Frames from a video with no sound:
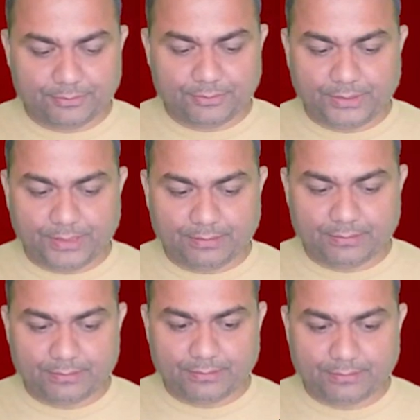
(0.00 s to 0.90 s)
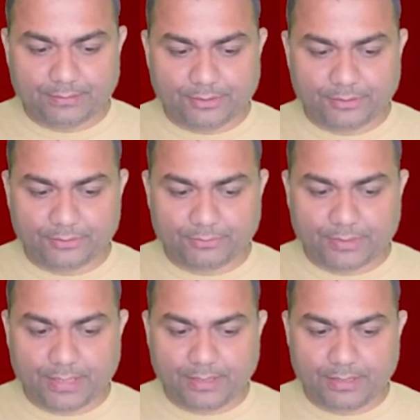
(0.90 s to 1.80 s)
So yes, this is also
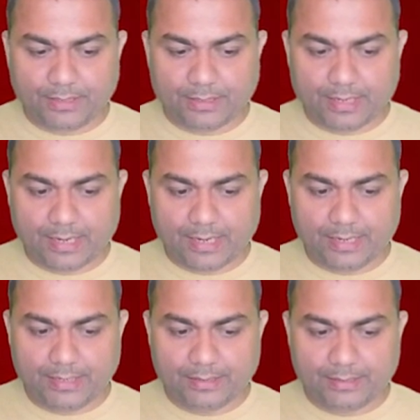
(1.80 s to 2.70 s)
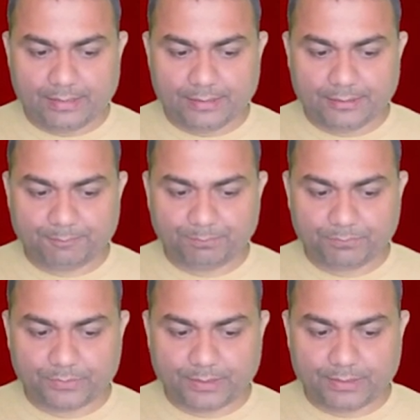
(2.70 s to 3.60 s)
fine and
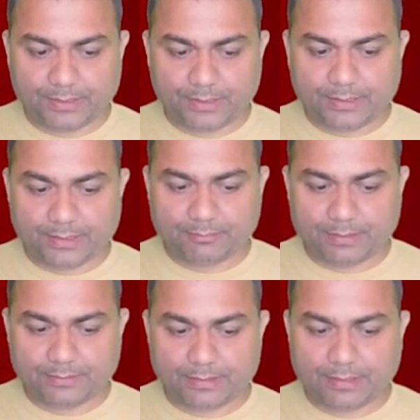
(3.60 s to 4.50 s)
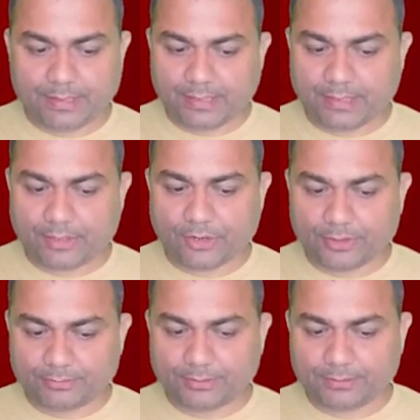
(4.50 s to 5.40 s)
here it has mentioned that
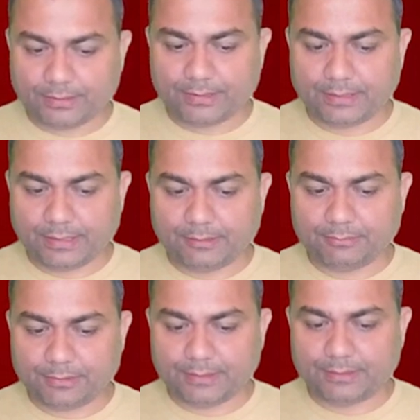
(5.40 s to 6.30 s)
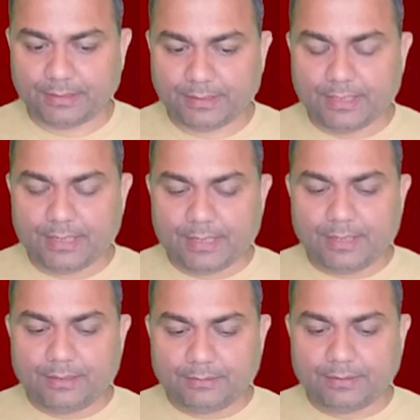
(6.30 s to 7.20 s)
cross-functional teams in the
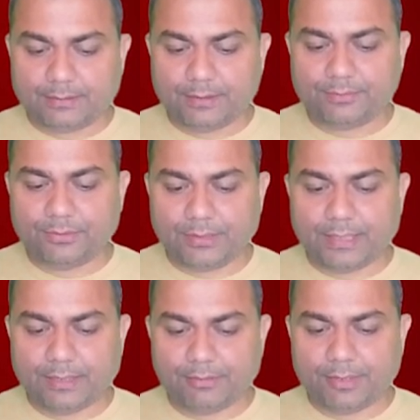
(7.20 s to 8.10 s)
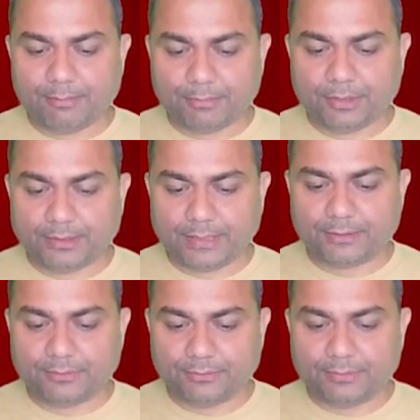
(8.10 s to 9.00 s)
successful delivery of projects